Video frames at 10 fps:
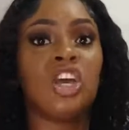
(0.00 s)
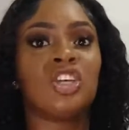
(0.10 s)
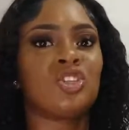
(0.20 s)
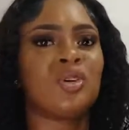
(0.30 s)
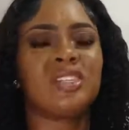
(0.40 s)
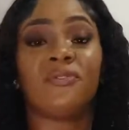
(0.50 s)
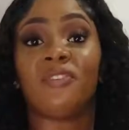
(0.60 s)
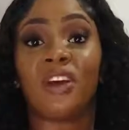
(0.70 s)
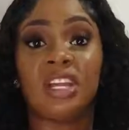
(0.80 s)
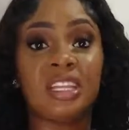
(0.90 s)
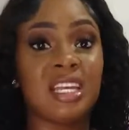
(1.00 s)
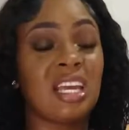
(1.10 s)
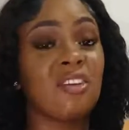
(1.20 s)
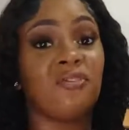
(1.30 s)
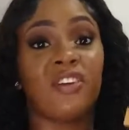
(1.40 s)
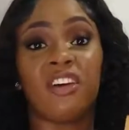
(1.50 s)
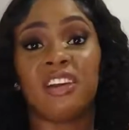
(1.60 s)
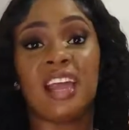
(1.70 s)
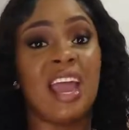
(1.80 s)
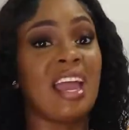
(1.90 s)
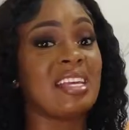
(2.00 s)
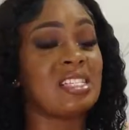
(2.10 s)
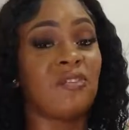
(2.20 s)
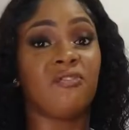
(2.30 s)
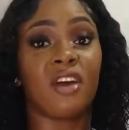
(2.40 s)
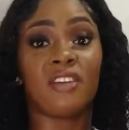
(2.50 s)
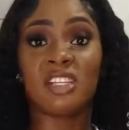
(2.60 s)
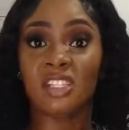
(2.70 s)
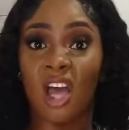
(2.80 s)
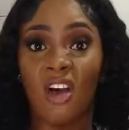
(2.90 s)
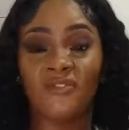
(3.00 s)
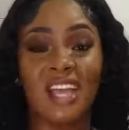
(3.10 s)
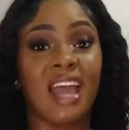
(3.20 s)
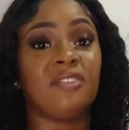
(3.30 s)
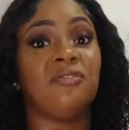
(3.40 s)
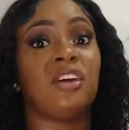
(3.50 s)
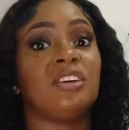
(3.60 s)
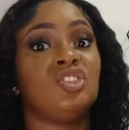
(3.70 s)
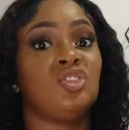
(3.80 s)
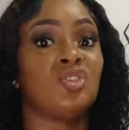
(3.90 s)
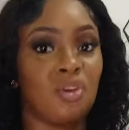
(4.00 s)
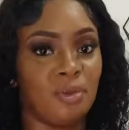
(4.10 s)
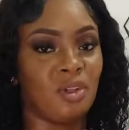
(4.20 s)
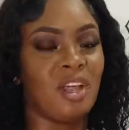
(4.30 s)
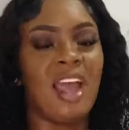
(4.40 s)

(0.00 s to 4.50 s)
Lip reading: so it's very thick, very nice, very soft, and very durable.